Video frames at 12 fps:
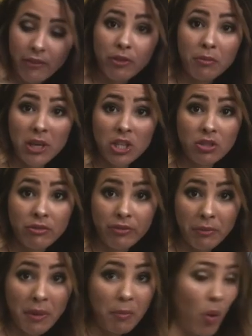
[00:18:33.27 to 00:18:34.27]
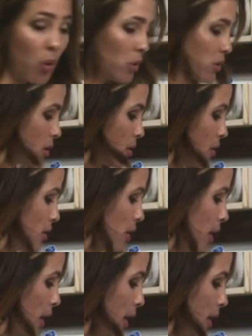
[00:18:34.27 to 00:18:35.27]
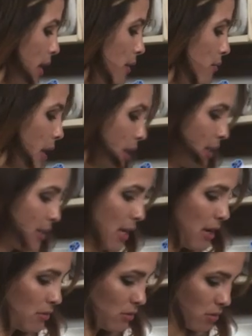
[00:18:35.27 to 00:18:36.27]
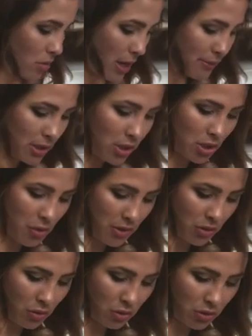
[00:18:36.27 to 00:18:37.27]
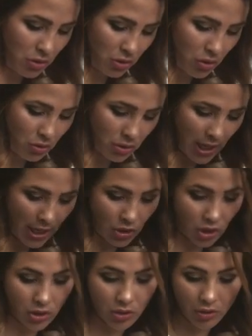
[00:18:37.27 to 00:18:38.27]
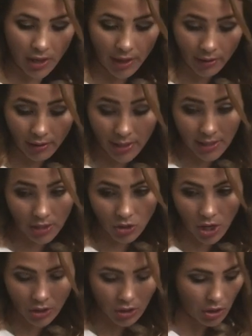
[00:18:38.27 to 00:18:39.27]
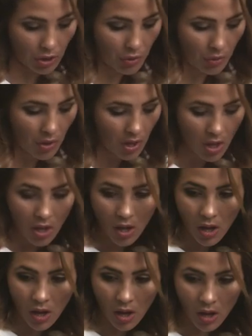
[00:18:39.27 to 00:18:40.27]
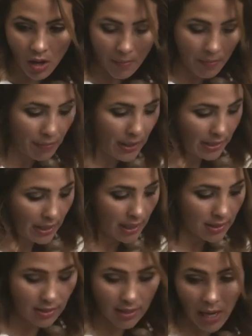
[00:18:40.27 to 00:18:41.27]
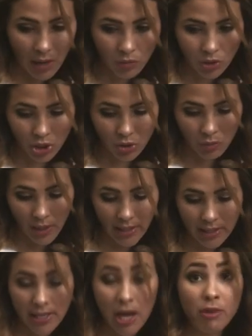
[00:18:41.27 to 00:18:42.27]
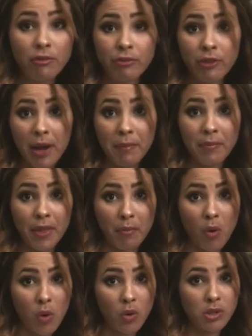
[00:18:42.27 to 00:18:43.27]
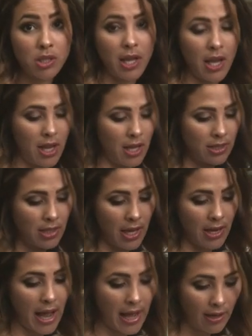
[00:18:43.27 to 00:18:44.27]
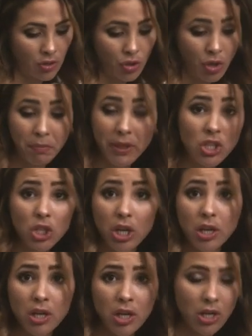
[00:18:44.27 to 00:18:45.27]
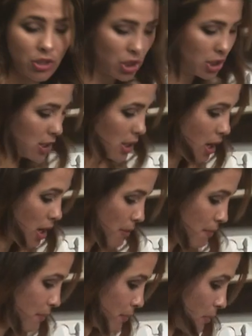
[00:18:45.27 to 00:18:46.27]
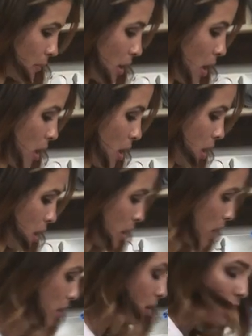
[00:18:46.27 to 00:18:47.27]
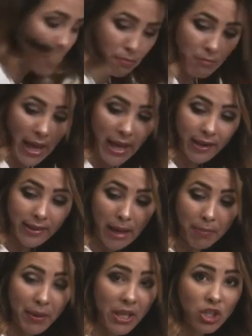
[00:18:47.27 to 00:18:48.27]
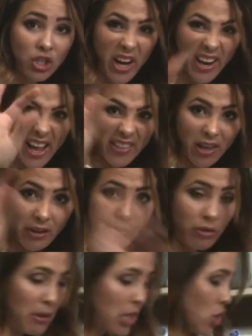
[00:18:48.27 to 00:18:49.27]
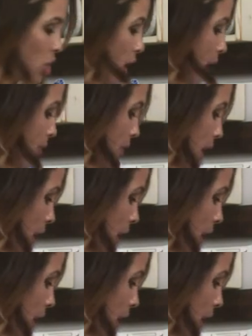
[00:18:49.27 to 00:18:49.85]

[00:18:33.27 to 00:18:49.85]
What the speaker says: the information from the bolt and write it down. So I'm just sewing those edges together as I talk to you. But yes, I would just write it down from the bolt and then add it to your picture. Just edit that picture and add that information on